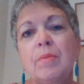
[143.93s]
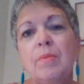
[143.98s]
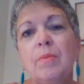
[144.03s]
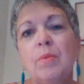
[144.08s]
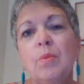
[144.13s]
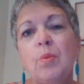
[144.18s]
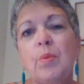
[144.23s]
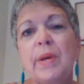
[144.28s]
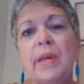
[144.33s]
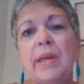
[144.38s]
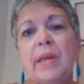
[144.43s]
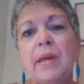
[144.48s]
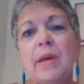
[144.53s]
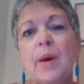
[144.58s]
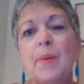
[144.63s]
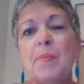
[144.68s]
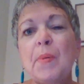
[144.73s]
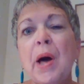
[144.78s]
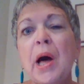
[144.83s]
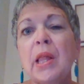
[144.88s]
We
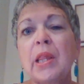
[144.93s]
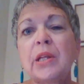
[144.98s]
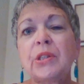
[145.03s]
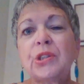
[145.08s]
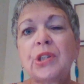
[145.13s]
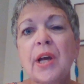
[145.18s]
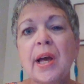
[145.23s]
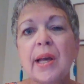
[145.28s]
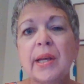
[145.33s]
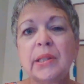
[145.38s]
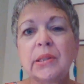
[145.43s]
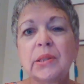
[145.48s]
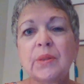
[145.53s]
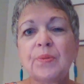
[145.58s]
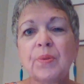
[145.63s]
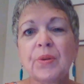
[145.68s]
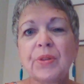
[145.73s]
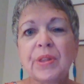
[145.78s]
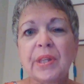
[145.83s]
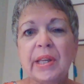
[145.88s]
apologize
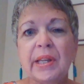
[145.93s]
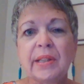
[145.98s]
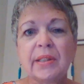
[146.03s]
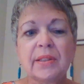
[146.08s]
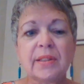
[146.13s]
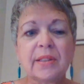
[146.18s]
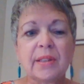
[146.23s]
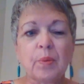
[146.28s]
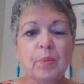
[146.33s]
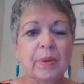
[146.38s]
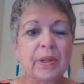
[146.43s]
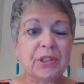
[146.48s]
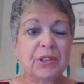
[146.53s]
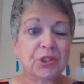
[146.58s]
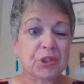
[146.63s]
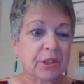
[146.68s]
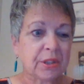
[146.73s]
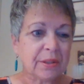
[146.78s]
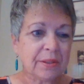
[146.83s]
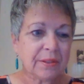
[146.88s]
for things that we
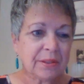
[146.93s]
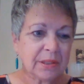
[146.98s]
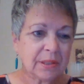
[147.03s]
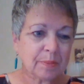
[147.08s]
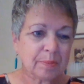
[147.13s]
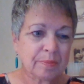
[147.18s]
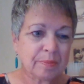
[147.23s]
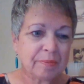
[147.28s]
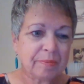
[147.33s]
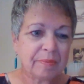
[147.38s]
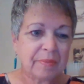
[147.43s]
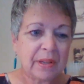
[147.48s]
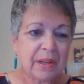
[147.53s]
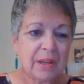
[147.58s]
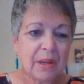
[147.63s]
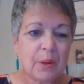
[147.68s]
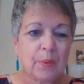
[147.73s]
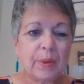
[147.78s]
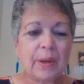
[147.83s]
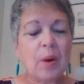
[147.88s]
shouldn't.
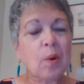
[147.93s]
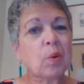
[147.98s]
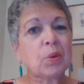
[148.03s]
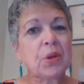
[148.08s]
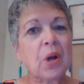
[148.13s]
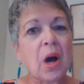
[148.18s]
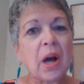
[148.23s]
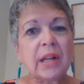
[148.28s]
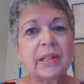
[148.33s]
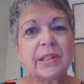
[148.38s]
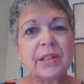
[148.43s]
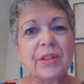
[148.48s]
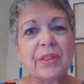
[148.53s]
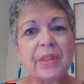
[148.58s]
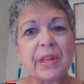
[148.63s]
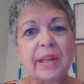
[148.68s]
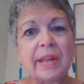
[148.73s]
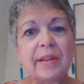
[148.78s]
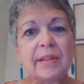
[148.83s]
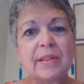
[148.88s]
We hold on to
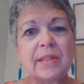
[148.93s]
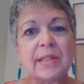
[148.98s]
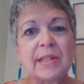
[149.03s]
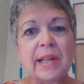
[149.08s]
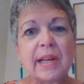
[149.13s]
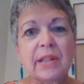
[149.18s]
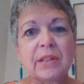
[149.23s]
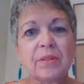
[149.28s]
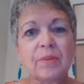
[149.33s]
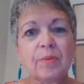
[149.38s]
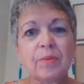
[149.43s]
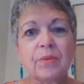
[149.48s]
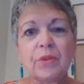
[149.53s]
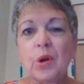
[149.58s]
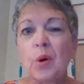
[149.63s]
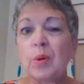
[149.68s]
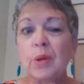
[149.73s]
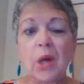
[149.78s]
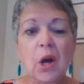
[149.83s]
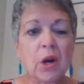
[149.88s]
things that
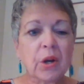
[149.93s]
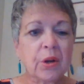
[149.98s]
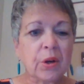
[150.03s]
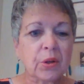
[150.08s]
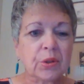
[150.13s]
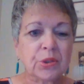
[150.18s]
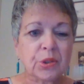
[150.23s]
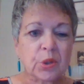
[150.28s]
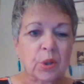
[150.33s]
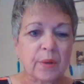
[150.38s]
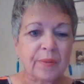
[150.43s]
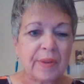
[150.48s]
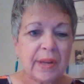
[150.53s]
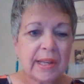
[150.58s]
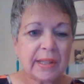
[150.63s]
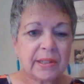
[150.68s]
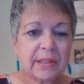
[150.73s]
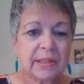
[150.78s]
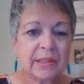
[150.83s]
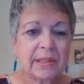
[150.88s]
no longer serve
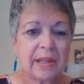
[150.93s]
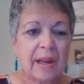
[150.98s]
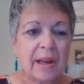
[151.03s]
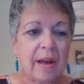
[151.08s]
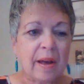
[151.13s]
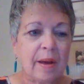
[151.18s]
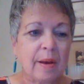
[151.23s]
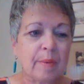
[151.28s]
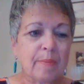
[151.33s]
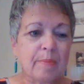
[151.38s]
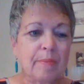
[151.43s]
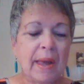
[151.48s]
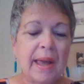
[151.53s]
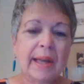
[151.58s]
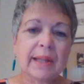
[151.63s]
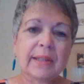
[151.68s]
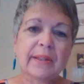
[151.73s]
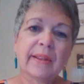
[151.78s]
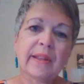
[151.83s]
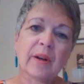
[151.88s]
us,
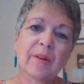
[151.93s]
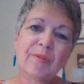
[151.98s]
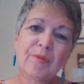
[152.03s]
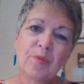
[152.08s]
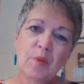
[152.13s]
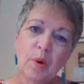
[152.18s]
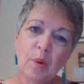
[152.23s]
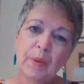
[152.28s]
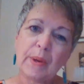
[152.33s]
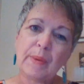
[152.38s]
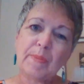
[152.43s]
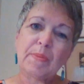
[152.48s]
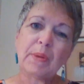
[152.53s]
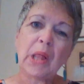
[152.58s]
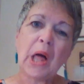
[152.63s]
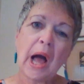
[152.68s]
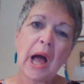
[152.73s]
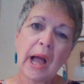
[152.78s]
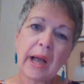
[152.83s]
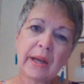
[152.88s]
and therefore we
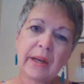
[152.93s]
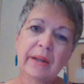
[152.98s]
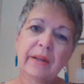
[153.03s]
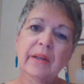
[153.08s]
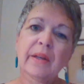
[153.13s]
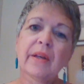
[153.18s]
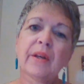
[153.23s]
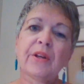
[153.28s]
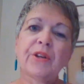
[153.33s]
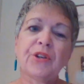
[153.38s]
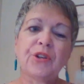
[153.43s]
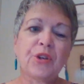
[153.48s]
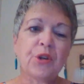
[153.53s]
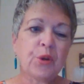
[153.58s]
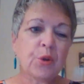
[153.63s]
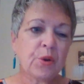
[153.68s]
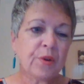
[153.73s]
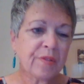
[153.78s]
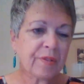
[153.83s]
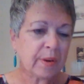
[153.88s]
block
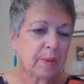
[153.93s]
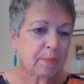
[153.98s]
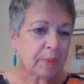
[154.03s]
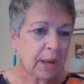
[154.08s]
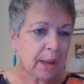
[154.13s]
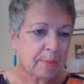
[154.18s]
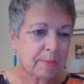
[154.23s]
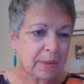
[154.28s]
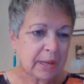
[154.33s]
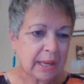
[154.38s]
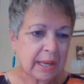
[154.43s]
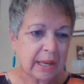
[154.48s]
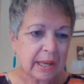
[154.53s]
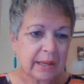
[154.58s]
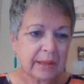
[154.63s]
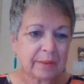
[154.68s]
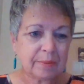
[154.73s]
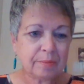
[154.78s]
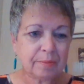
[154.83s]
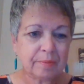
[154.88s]
new from coming
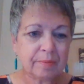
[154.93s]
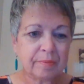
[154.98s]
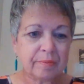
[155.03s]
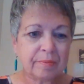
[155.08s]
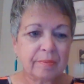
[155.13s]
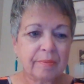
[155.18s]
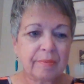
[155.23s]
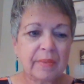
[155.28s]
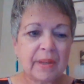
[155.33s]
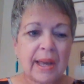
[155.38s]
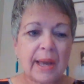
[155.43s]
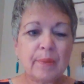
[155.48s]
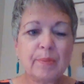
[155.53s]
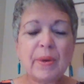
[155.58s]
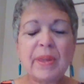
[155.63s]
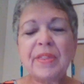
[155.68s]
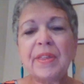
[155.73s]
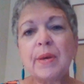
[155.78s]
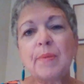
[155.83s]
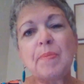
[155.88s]
in. And
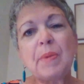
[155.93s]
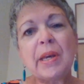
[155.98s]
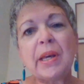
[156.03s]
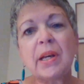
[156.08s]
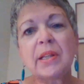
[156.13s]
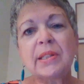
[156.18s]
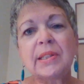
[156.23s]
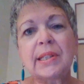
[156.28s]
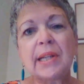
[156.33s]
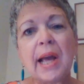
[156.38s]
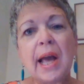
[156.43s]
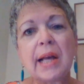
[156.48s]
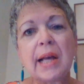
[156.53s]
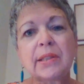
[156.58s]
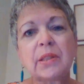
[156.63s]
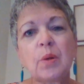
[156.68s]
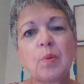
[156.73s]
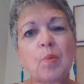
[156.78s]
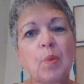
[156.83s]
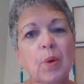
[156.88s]
we think because it
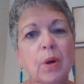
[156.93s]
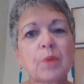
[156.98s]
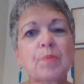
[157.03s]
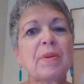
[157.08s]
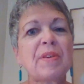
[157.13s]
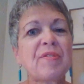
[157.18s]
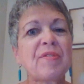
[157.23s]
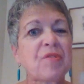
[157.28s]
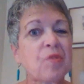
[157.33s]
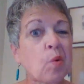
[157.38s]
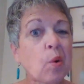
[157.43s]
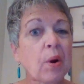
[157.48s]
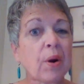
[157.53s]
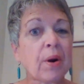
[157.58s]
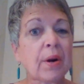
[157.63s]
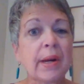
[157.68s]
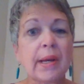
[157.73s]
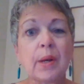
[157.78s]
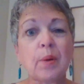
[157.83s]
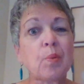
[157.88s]
hasn't worked
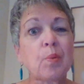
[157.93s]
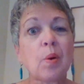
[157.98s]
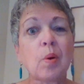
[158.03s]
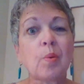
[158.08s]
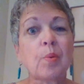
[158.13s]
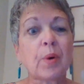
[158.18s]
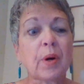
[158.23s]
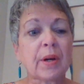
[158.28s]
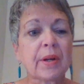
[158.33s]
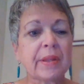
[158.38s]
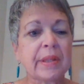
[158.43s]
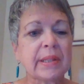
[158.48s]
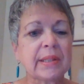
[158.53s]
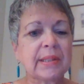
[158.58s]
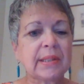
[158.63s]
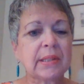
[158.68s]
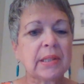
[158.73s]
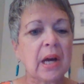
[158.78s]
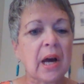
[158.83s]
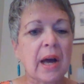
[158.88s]
before, it won't work
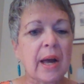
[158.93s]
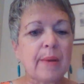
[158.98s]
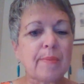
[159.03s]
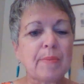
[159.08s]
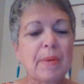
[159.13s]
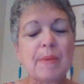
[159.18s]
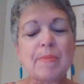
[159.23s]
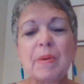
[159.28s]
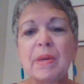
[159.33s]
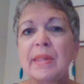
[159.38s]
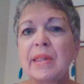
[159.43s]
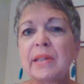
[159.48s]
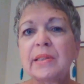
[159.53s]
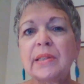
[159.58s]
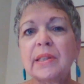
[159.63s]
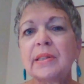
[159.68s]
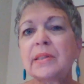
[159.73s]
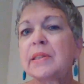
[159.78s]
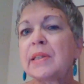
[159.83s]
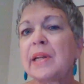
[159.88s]
this time. Maybe
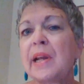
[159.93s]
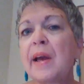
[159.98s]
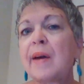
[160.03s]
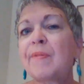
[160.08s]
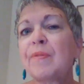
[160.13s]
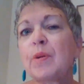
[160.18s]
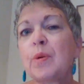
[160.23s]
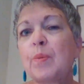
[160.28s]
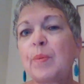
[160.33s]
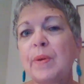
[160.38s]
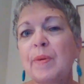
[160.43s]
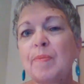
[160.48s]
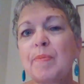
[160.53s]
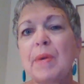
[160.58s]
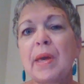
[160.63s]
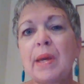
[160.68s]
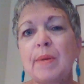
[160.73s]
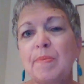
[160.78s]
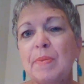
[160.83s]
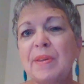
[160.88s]
this is an effort we've
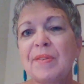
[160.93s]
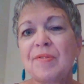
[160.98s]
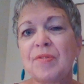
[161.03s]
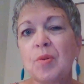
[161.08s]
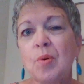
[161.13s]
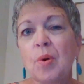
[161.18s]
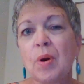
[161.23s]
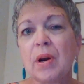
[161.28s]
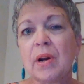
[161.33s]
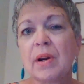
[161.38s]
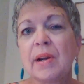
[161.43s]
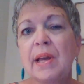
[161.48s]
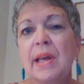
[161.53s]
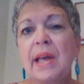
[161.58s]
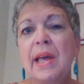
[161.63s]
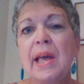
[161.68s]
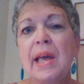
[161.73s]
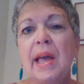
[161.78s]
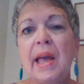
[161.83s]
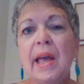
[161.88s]
made before
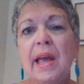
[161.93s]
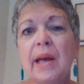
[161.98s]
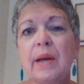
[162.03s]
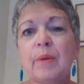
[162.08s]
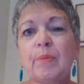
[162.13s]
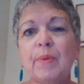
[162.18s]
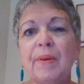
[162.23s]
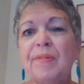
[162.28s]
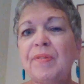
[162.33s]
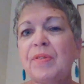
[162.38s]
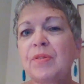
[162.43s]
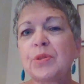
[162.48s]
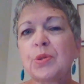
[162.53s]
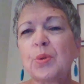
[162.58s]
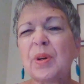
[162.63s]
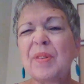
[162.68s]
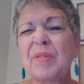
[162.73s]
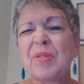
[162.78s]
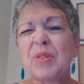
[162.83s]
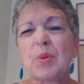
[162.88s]
and we've
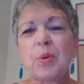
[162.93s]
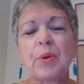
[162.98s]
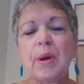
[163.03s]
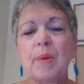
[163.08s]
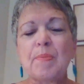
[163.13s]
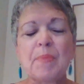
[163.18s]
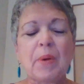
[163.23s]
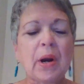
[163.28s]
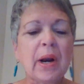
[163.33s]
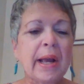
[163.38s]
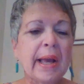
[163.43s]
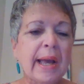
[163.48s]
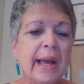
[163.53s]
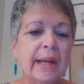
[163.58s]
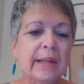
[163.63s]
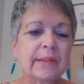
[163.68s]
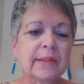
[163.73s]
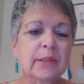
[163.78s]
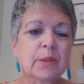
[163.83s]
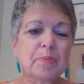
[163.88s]
sort of thrown up our
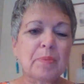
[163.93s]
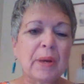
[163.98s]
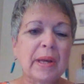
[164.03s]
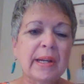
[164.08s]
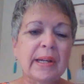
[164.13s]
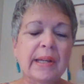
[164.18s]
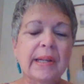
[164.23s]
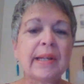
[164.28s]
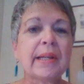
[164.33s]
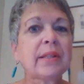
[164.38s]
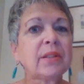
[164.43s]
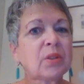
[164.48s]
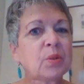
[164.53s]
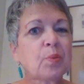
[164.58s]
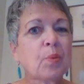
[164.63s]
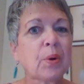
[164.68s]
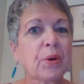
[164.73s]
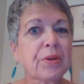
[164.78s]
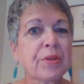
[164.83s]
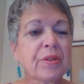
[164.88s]
hands, but it is
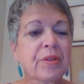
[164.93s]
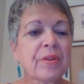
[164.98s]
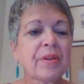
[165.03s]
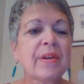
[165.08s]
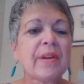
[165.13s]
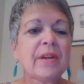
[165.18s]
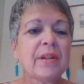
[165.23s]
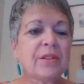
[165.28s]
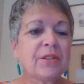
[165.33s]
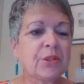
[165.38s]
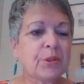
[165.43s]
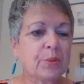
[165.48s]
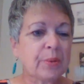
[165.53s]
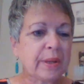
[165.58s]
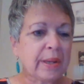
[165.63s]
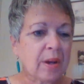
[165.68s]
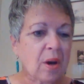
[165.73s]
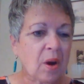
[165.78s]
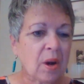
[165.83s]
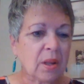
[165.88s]
worth
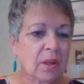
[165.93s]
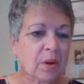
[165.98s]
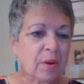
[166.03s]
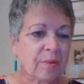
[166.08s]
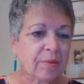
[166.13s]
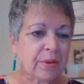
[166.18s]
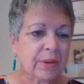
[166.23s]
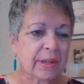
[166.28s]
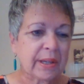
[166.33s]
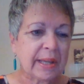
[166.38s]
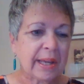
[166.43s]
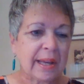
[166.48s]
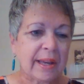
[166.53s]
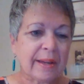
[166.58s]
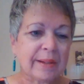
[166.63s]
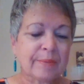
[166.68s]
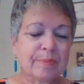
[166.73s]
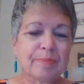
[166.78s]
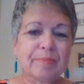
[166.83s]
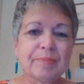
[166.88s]
doing all over
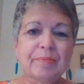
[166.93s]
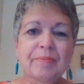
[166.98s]
again.